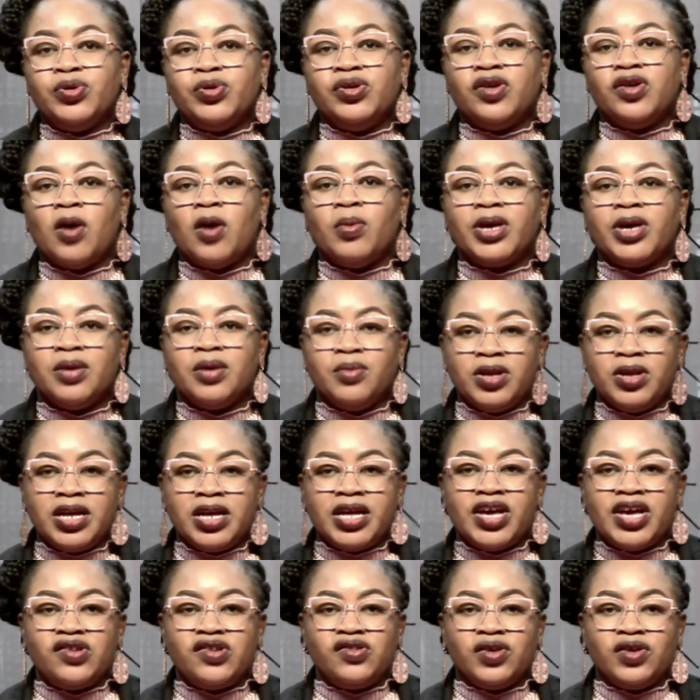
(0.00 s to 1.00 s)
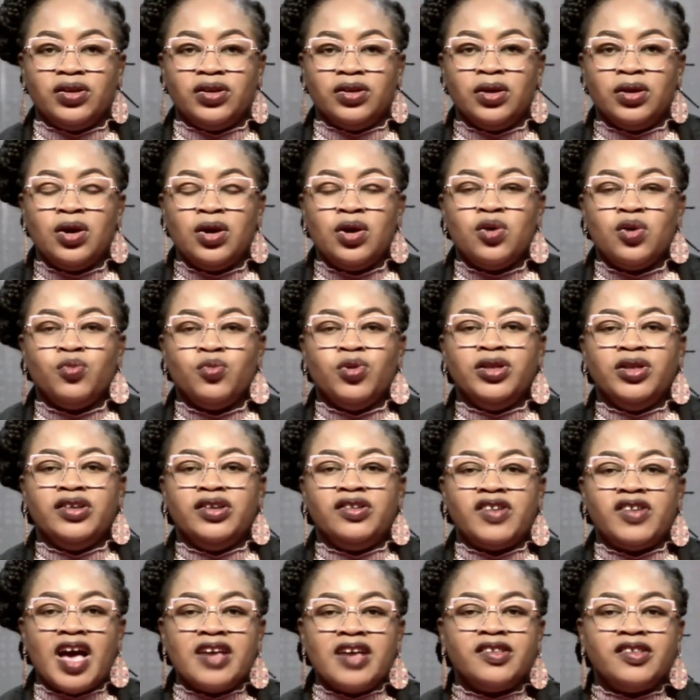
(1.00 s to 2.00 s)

up communication with the chargé